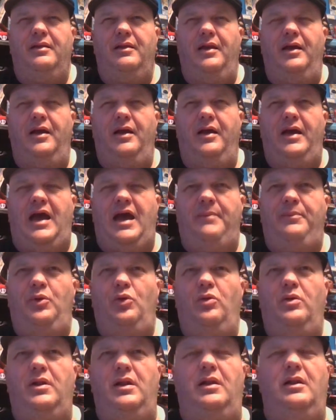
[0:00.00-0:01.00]
uh,
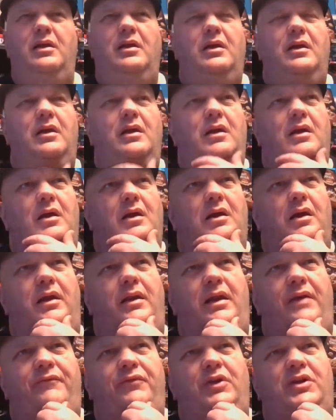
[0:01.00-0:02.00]
Apple and uh,
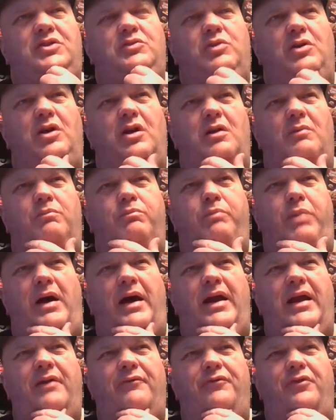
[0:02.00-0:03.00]
Netflix were going to
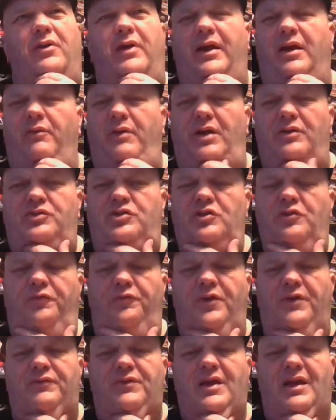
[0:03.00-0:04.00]
buy it for like around
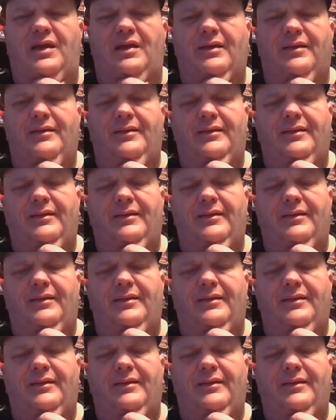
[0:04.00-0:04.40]
250.